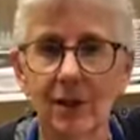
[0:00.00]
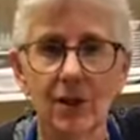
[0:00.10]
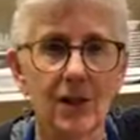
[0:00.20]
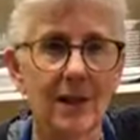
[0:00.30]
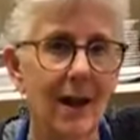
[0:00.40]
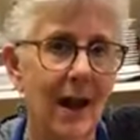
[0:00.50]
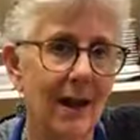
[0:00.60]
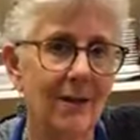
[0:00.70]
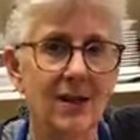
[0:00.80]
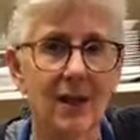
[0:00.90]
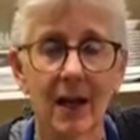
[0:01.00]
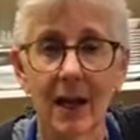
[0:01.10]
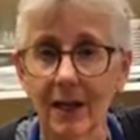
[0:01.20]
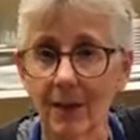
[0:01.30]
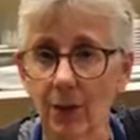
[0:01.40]
peelers and
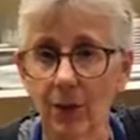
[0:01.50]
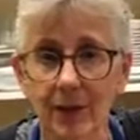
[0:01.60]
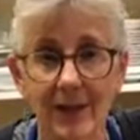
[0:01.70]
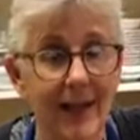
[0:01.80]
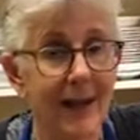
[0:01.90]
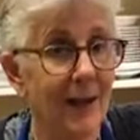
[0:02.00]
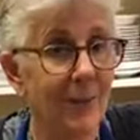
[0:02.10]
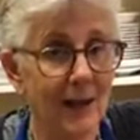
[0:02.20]
knives and cutting boards,